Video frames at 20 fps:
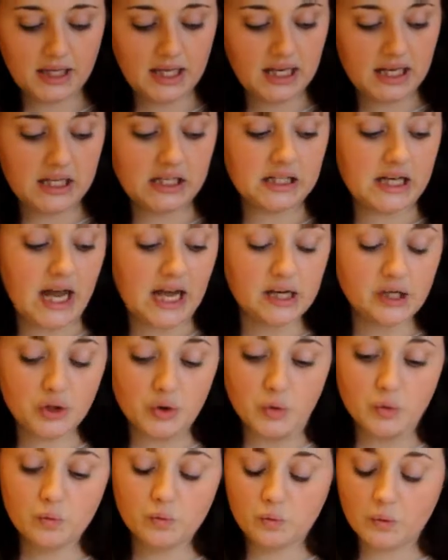and I
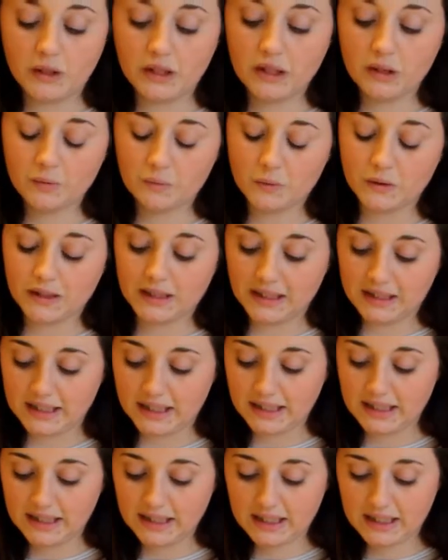do really, really
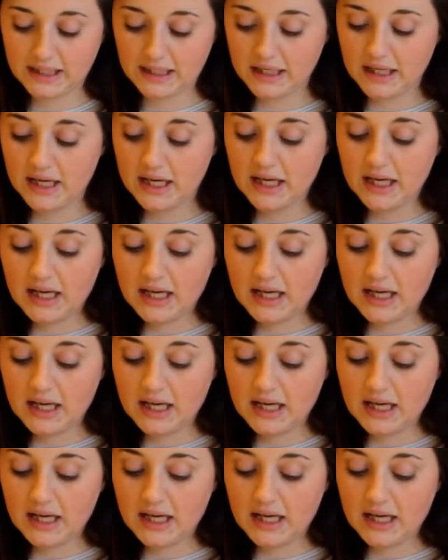like it.